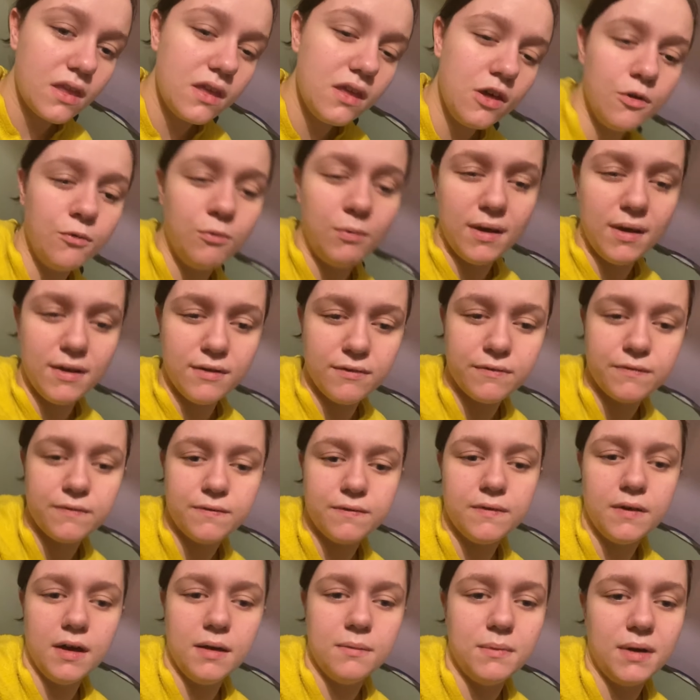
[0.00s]
with
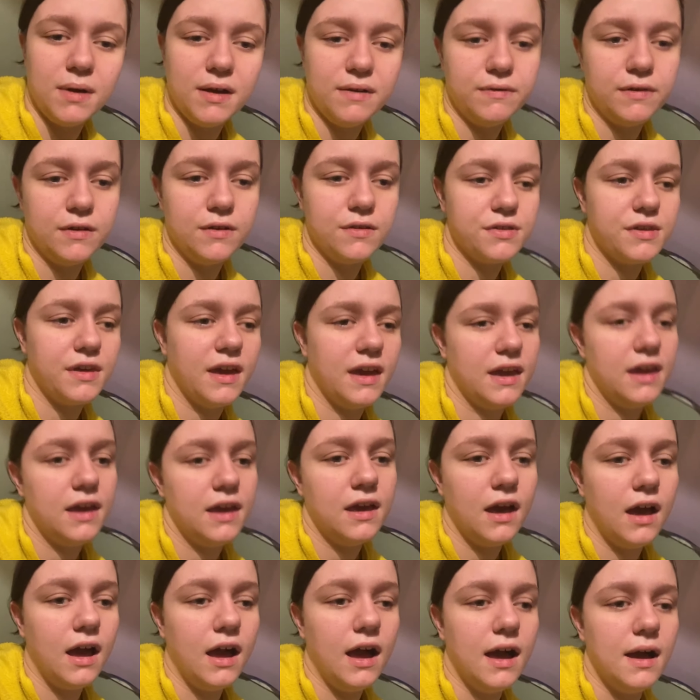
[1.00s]
my fiance,
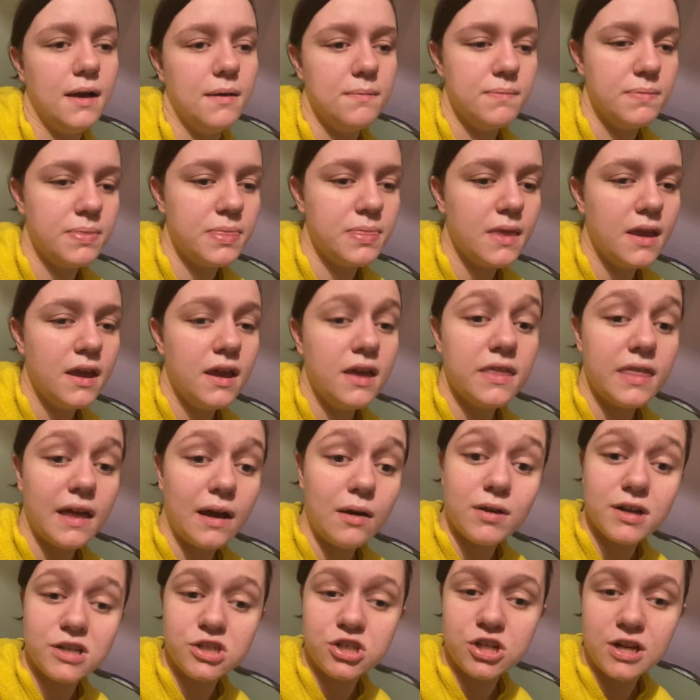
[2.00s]
that
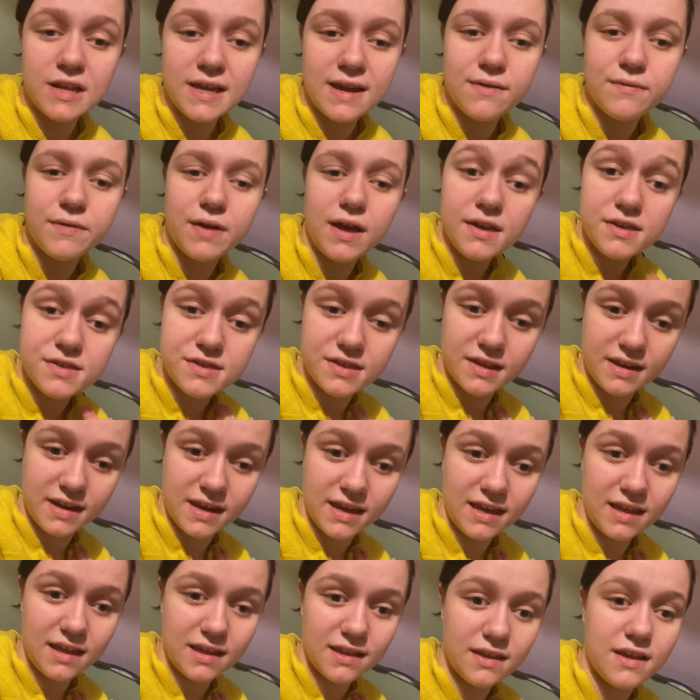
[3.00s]
will actually have us in
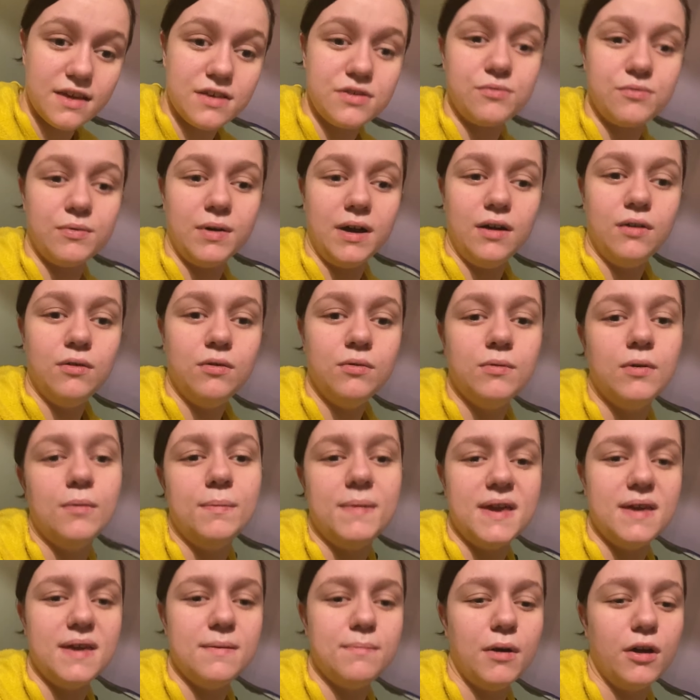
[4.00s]
it as well. We'll
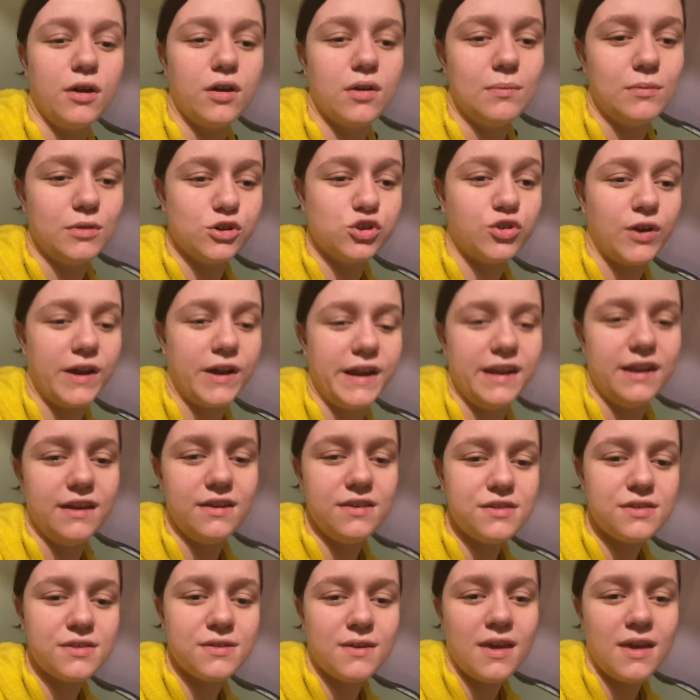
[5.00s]
be Pokemon trainers